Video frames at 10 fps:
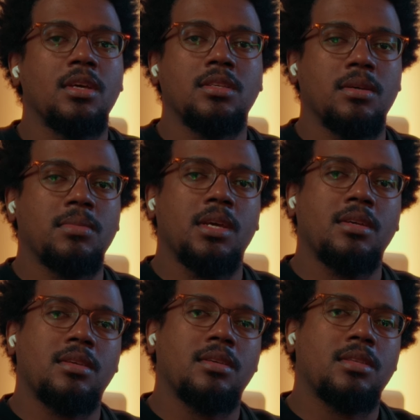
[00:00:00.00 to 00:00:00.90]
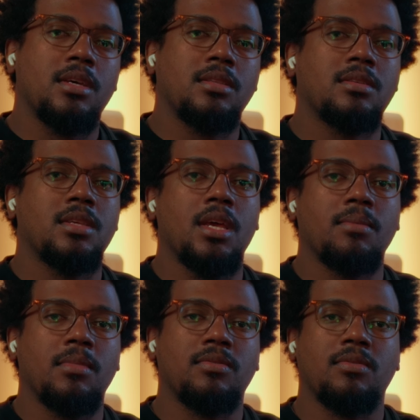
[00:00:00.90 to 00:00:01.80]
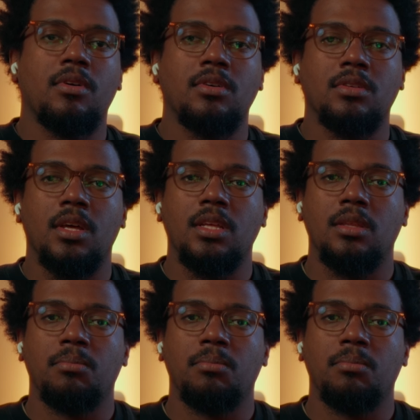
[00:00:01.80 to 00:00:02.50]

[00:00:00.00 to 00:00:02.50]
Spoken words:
Some things that stayed the same as far as like the